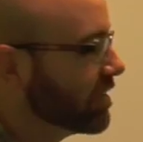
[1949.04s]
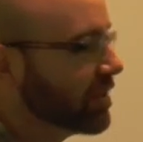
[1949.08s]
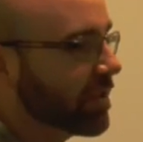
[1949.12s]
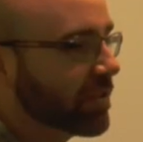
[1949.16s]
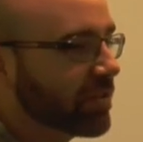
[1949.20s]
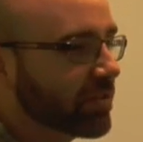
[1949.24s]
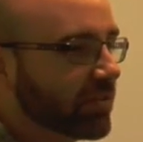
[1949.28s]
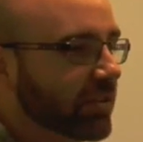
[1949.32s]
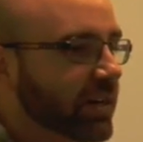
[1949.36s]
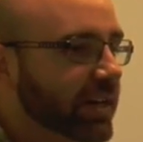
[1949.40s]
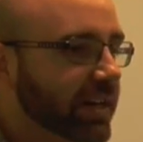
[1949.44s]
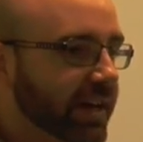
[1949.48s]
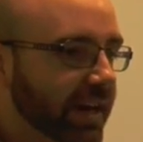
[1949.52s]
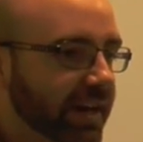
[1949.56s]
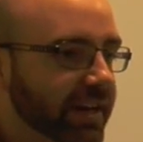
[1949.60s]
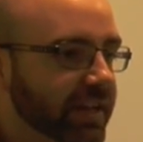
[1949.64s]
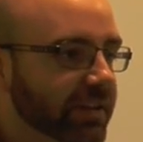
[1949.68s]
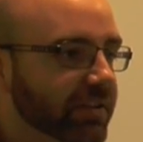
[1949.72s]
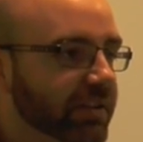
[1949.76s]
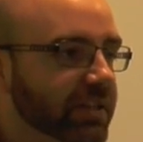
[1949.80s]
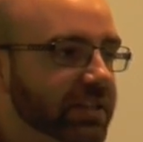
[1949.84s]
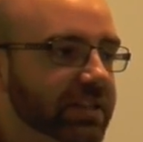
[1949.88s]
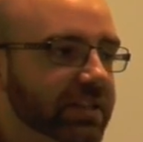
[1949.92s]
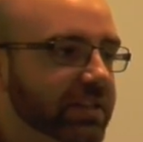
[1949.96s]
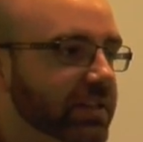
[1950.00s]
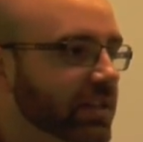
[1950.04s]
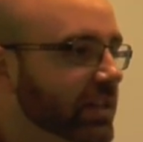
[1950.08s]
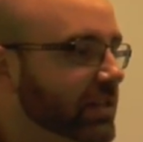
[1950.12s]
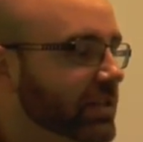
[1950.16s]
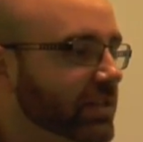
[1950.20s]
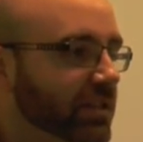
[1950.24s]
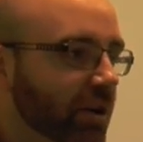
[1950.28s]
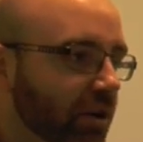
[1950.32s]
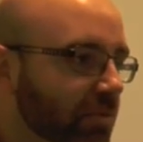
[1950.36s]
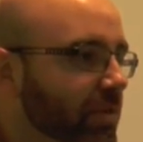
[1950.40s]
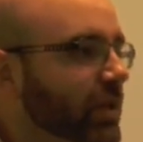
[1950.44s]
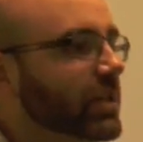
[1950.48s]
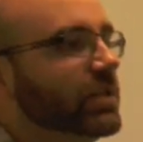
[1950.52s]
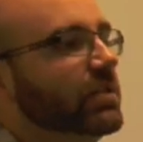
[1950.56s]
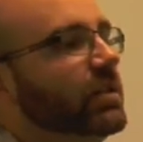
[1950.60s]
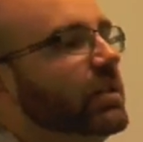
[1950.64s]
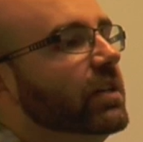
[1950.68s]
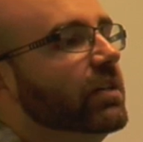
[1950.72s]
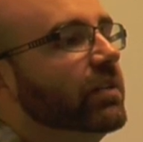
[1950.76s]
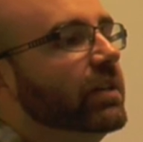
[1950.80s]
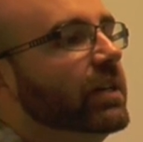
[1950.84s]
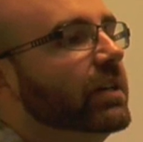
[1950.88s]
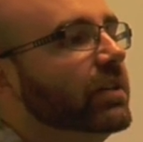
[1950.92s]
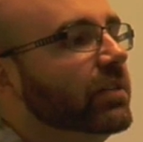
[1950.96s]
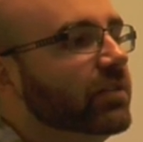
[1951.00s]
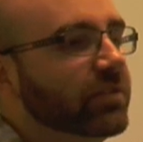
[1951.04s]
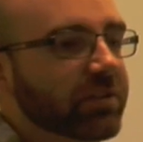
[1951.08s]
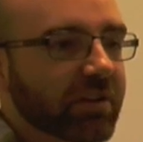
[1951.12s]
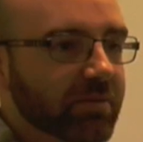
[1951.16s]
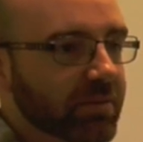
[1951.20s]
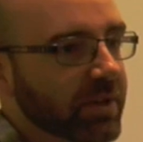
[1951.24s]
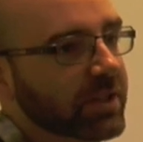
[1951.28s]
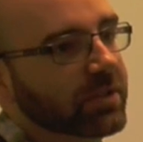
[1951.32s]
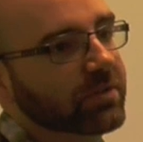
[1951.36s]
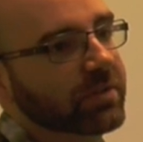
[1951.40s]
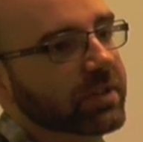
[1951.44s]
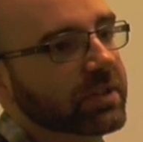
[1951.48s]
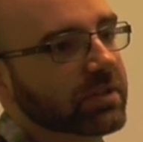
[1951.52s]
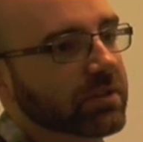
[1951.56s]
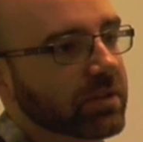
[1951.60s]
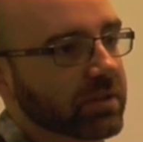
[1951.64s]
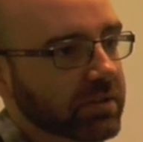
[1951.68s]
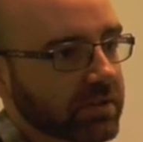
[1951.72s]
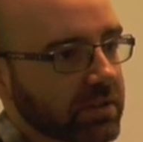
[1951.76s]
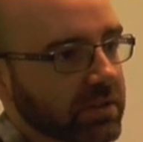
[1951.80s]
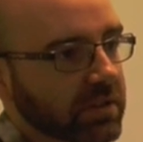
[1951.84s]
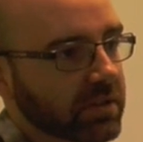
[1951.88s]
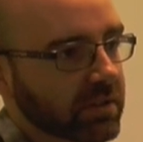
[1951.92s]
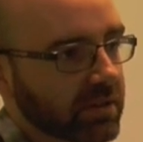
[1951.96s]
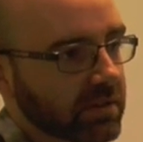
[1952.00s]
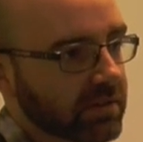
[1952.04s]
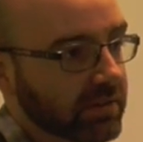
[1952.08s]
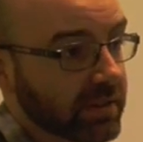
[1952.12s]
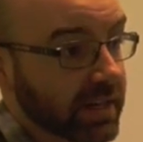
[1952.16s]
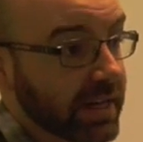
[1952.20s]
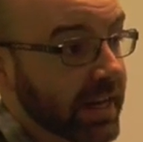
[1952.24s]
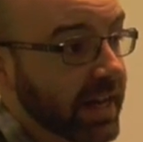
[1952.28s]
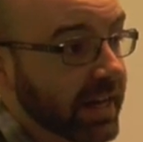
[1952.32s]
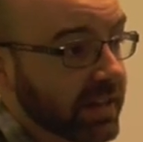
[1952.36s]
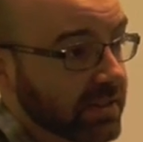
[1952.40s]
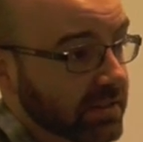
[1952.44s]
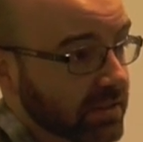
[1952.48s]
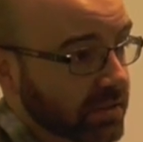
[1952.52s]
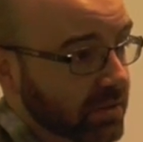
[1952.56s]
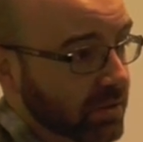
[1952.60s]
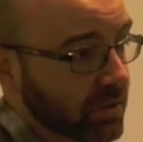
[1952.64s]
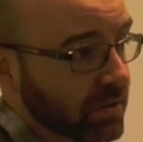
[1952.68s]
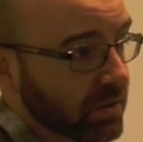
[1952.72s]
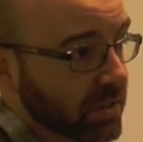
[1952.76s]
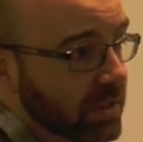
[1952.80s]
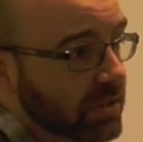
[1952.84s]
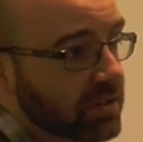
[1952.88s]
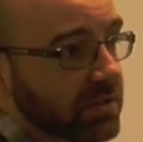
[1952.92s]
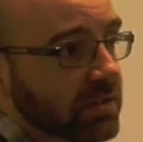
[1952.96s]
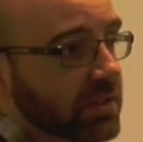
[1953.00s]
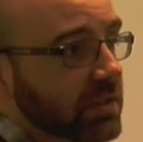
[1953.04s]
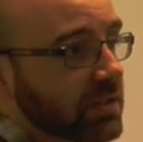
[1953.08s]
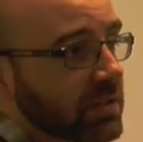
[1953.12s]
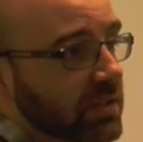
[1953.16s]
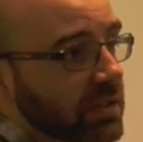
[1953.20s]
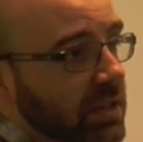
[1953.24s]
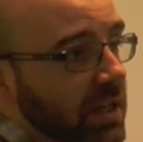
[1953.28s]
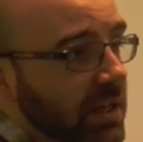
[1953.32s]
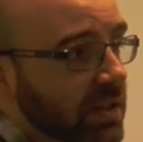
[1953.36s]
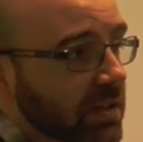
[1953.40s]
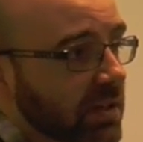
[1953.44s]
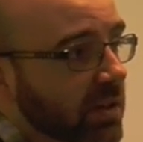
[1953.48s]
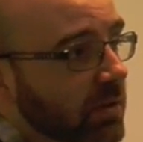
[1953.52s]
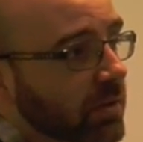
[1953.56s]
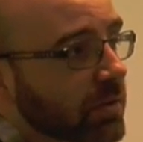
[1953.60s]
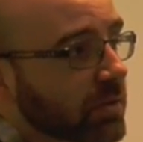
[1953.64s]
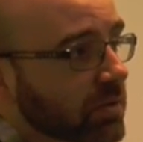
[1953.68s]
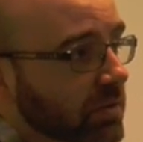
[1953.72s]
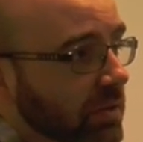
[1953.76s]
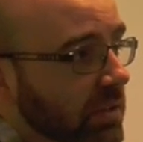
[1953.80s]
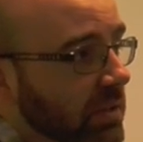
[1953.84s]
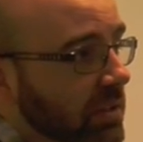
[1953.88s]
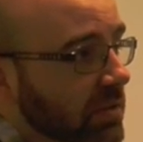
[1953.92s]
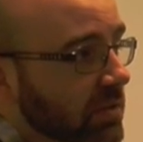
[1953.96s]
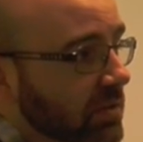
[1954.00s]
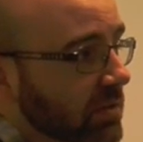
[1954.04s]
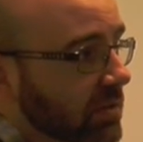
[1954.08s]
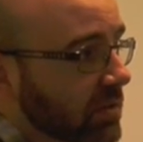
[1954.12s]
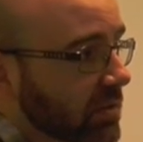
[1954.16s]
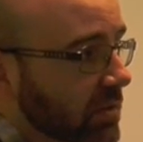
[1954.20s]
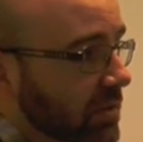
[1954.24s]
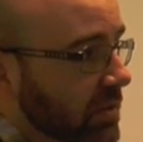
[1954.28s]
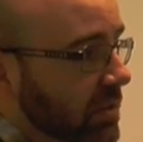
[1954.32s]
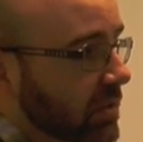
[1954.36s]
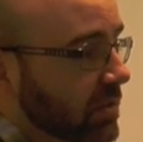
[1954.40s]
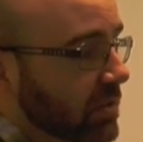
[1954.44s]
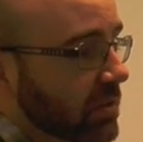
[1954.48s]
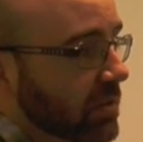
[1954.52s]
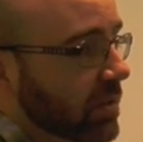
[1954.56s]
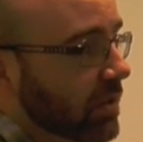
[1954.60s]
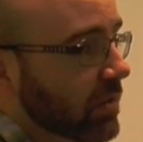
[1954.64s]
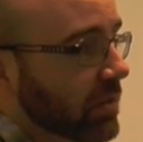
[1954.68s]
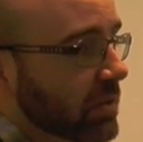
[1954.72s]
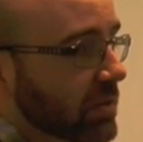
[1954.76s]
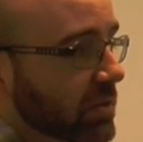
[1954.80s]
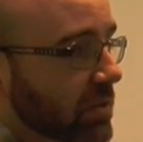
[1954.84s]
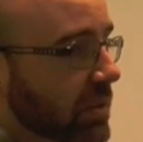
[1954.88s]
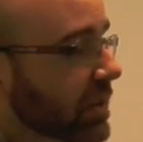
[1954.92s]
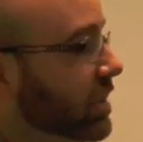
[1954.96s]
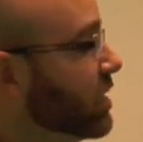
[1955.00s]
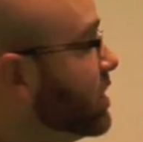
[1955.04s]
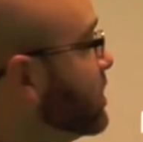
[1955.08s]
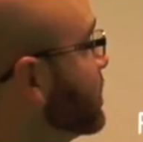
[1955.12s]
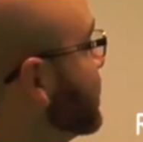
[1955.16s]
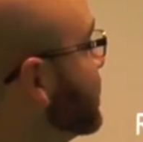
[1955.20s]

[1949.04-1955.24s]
are the three categories, and there's so much theory and so much research that has gone into this and can go into this and continue to go into this.